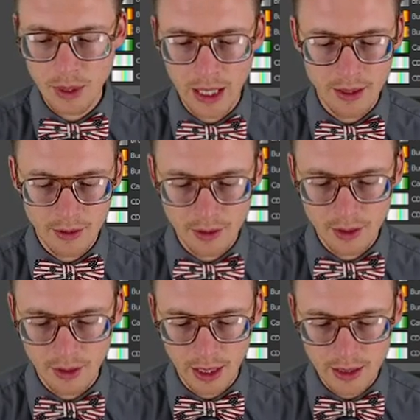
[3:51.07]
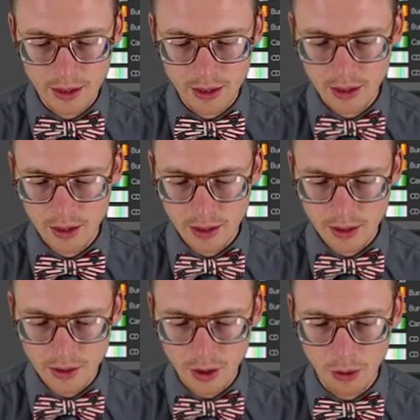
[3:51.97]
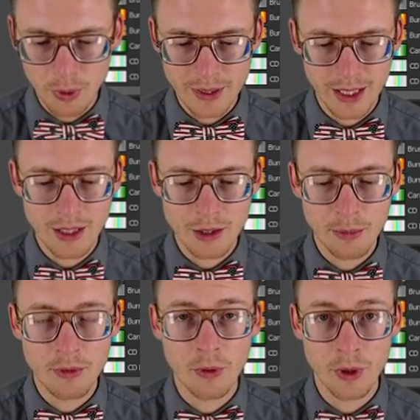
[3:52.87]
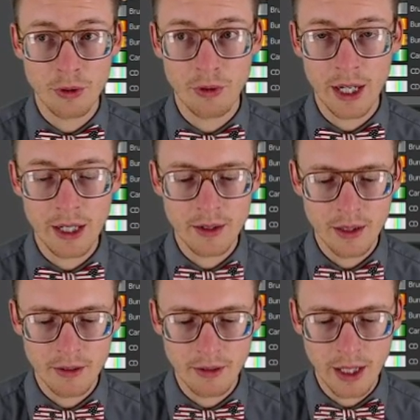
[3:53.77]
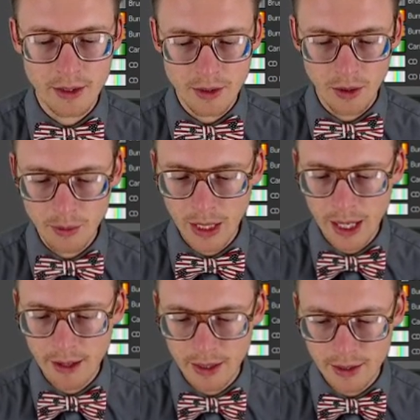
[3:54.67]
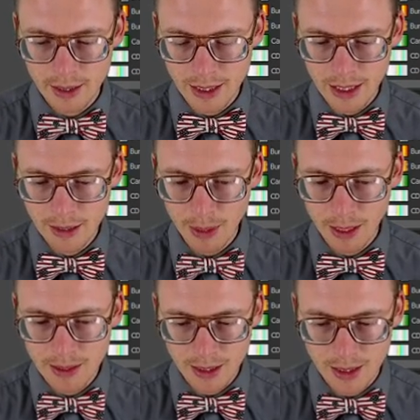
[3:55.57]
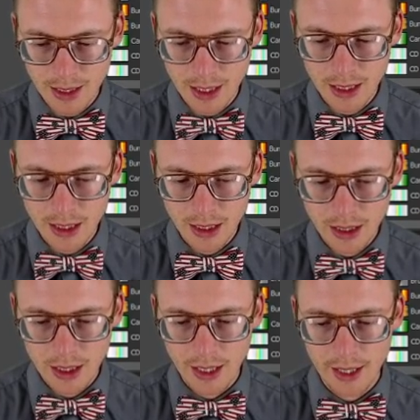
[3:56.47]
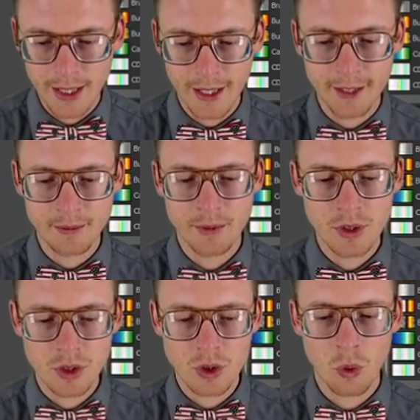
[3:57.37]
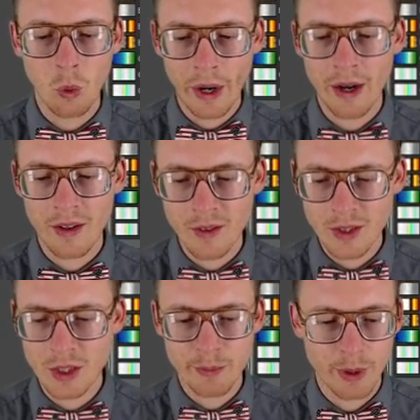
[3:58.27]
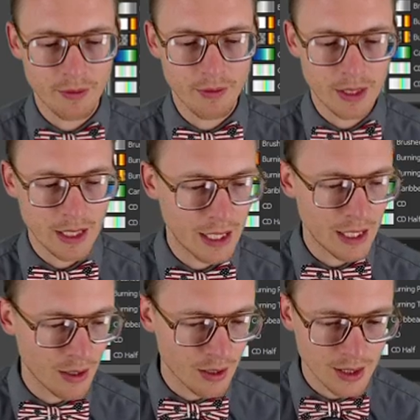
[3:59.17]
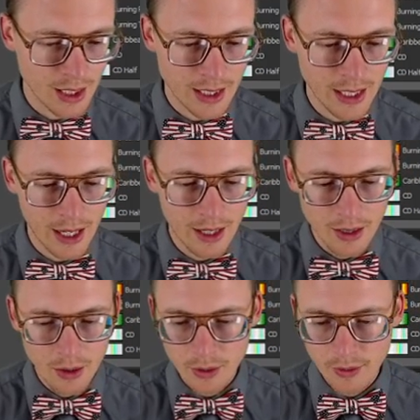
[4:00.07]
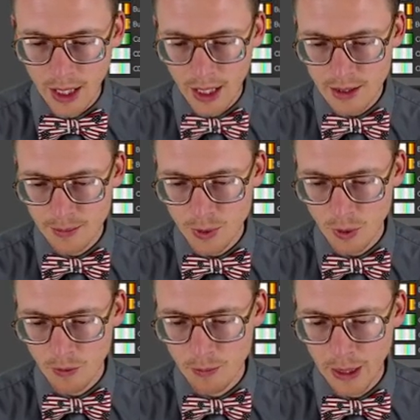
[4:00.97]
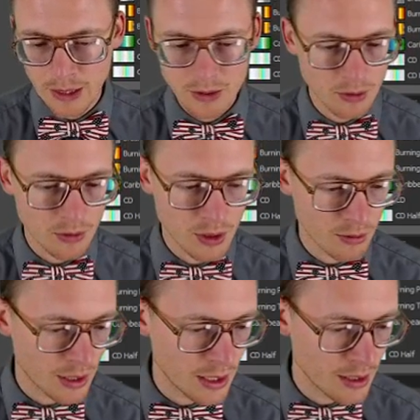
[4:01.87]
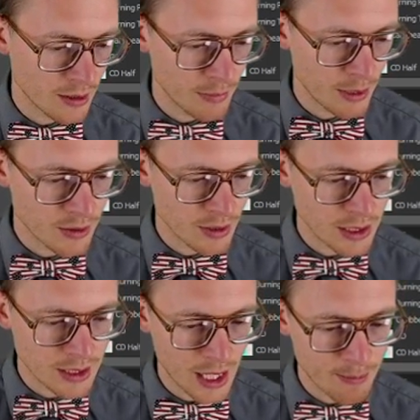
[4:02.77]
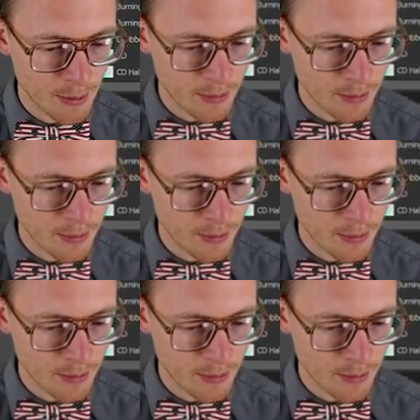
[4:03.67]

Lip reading: We had it correct. Just don't press Enter before you're ready, right? So here we have a 16 by 16 square, which is perfect. And it looks like, yeah, we've got some sort of pixel grid measuring tape